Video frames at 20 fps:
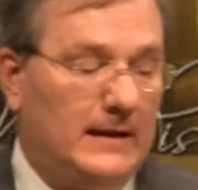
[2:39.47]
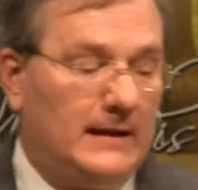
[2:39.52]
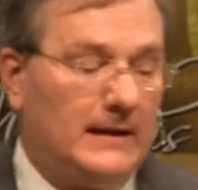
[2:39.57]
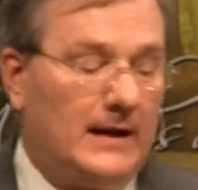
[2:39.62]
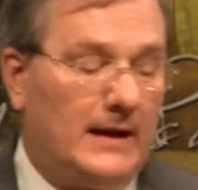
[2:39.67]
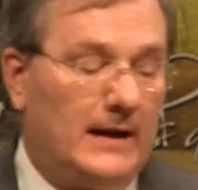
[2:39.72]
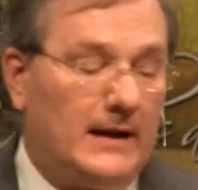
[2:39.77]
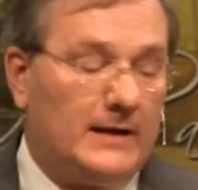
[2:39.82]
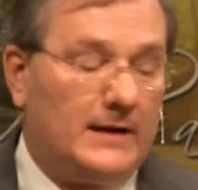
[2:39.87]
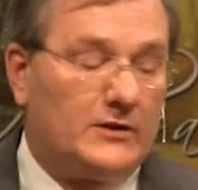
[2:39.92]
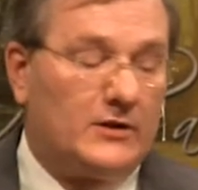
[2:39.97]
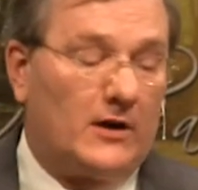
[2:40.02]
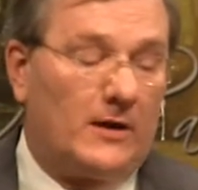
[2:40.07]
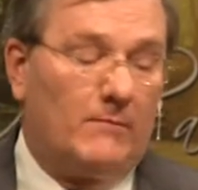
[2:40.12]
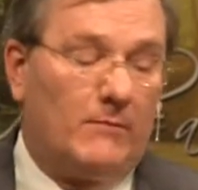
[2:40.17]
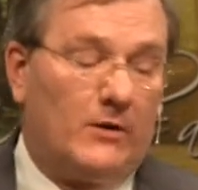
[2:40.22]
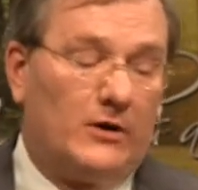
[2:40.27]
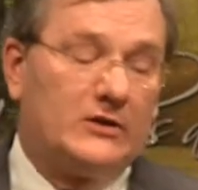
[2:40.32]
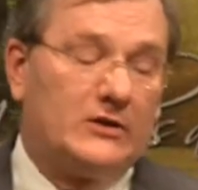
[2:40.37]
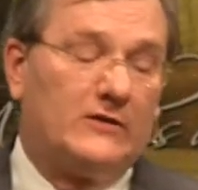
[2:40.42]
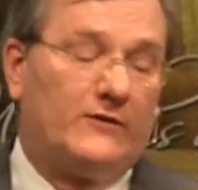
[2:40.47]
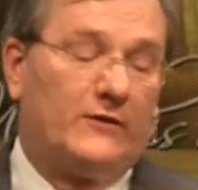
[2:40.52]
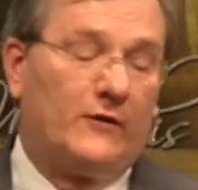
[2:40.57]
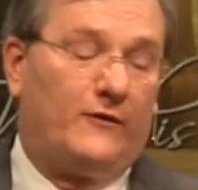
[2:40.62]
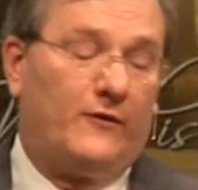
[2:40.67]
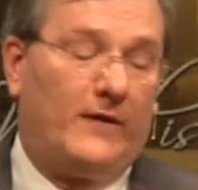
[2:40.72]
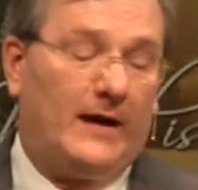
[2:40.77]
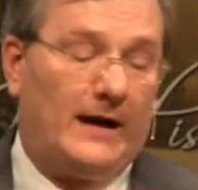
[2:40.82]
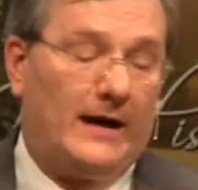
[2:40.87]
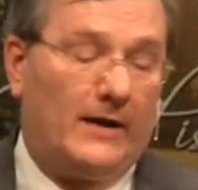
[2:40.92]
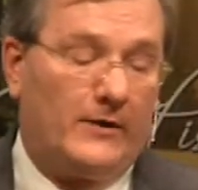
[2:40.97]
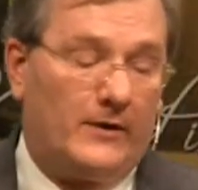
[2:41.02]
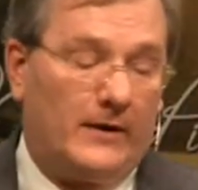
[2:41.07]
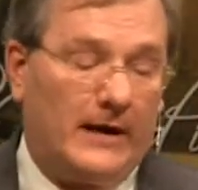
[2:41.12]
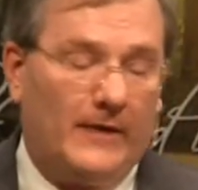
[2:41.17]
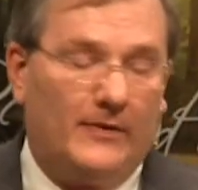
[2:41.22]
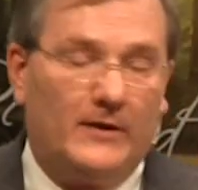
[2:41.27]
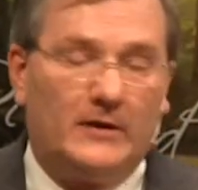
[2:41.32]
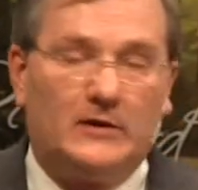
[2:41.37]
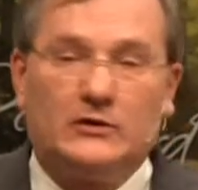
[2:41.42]
God is our merciful Father
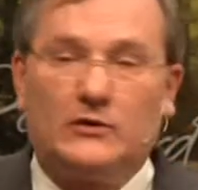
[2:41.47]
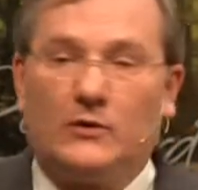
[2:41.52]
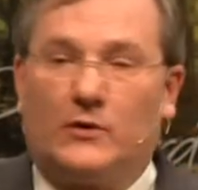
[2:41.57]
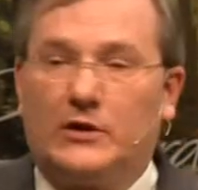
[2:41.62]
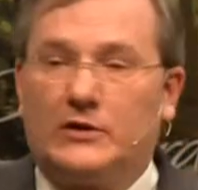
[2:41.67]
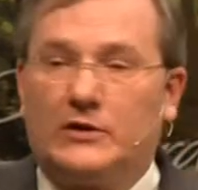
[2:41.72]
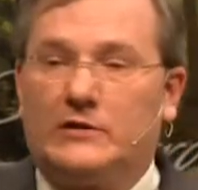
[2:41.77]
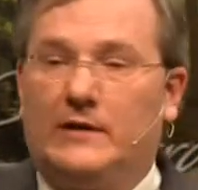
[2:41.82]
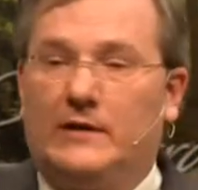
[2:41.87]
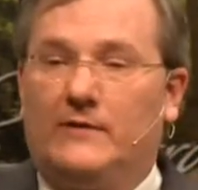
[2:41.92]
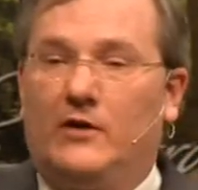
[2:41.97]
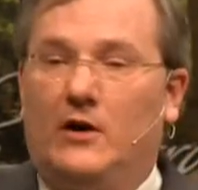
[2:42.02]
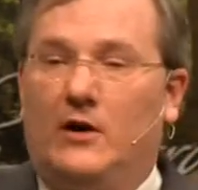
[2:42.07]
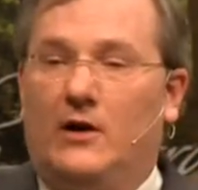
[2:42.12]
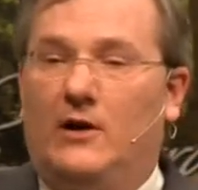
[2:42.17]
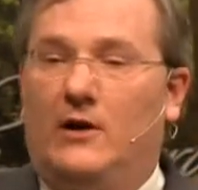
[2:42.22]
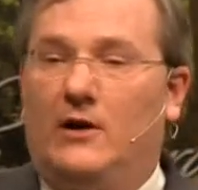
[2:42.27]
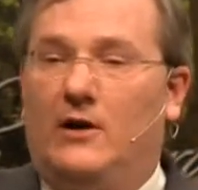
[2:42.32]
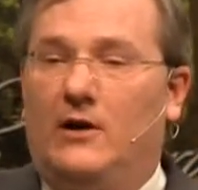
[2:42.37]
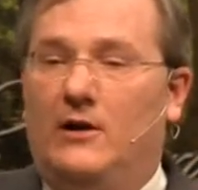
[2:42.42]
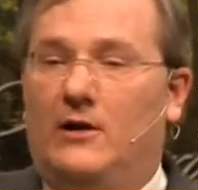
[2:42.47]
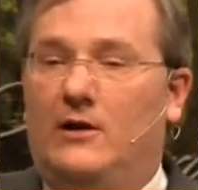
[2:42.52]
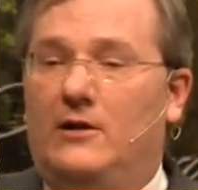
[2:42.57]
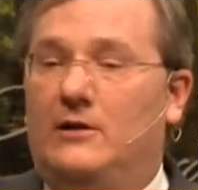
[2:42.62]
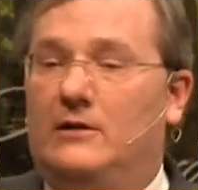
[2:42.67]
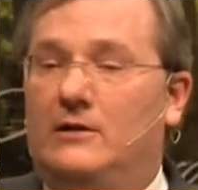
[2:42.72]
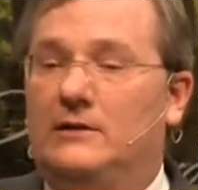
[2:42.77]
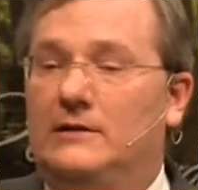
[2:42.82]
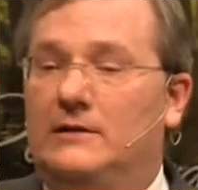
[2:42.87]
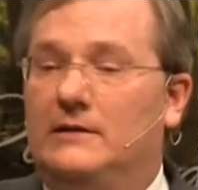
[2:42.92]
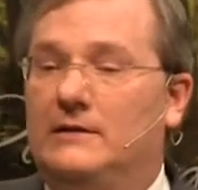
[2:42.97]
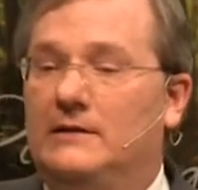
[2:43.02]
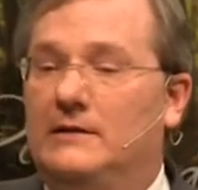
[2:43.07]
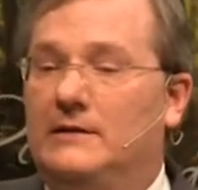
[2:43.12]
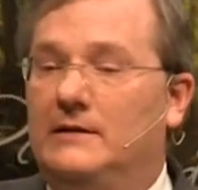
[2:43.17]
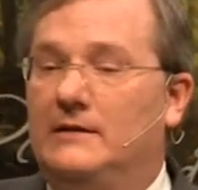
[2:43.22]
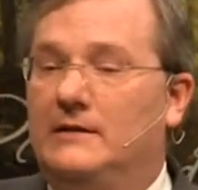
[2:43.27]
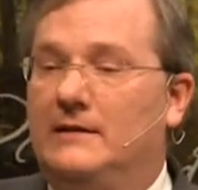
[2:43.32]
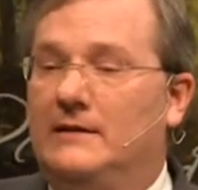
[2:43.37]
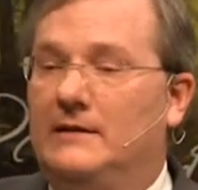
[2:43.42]
and the source of all
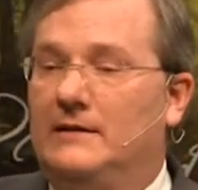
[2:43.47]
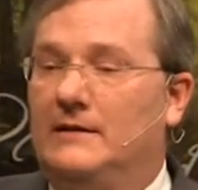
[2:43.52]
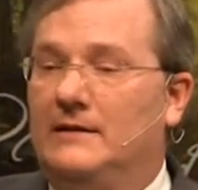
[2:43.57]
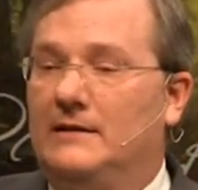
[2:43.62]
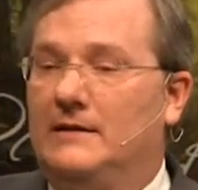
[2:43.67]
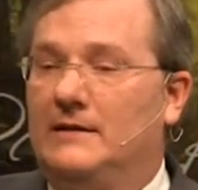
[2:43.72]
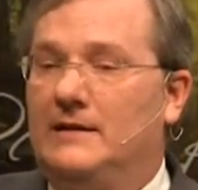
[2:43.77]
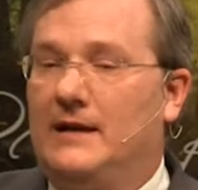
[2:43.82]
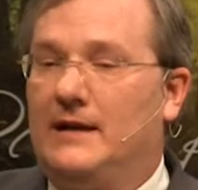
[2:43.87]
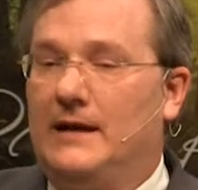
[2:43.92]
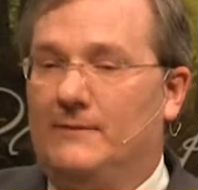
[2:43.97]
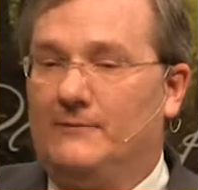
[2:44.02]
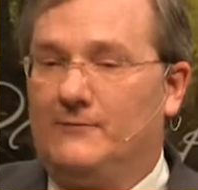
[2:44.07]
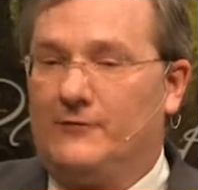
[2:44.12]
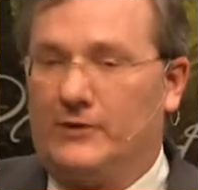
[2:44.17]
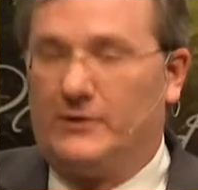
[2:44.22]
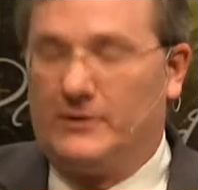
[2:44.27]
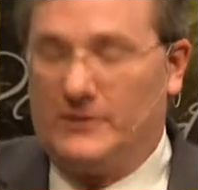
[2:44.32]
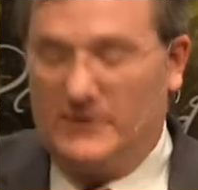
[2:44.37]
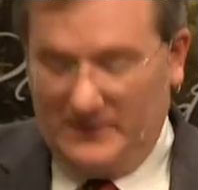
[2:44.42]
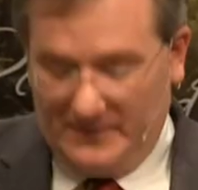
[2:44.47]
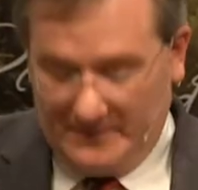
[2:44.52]
comfort.